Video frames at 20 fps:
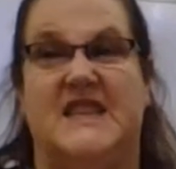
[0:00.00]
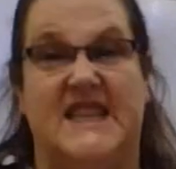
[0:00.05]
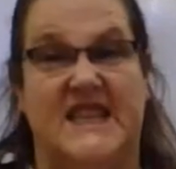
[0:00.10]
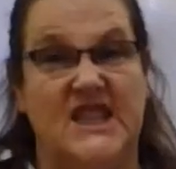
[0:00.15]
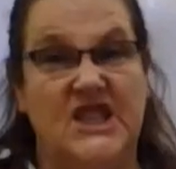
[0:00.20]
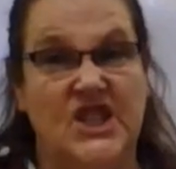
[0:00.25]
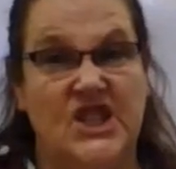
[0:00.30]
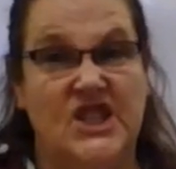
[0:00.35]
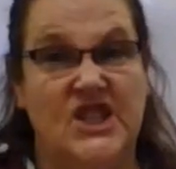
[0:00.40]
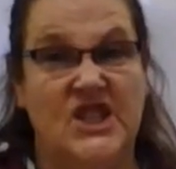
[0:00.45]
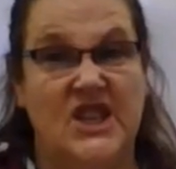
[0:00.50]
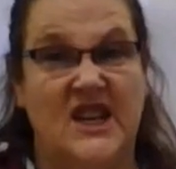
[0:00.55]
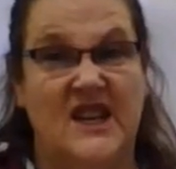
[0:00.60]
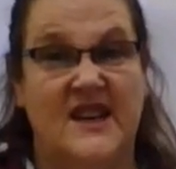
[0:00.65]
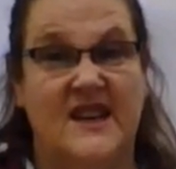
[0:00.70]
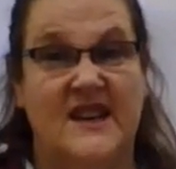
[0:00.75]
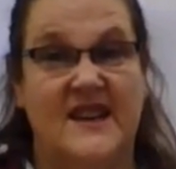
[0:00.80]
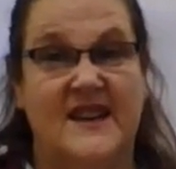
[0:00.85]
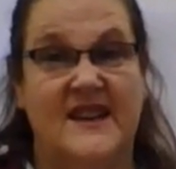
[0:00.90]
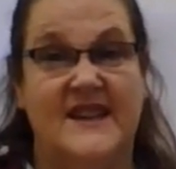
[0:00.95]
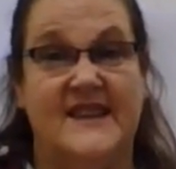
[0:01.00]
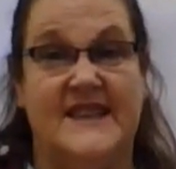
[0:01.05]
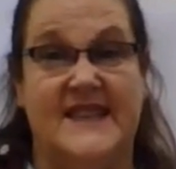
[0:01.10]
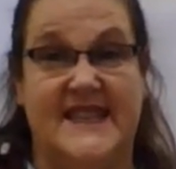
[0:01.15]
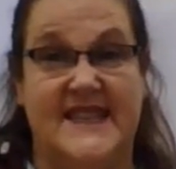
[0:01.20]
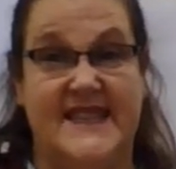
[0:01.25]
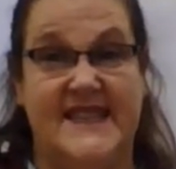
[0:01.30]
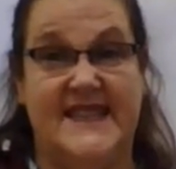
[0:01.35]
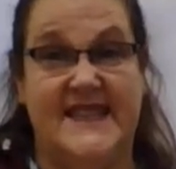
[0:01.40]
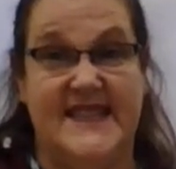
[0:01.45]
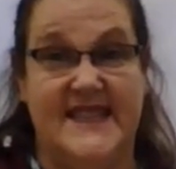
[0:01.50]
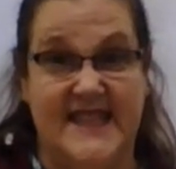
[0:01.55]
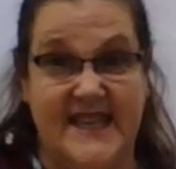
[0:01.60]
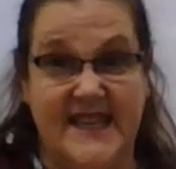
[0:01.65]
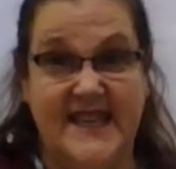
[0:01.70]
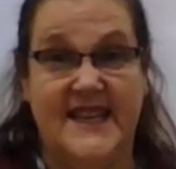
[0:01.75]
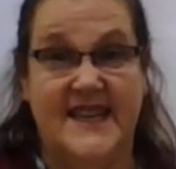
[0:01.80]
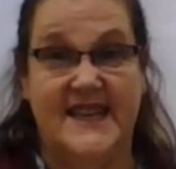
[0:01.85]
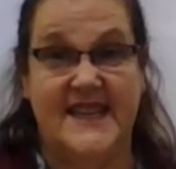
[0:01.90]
dish, dish,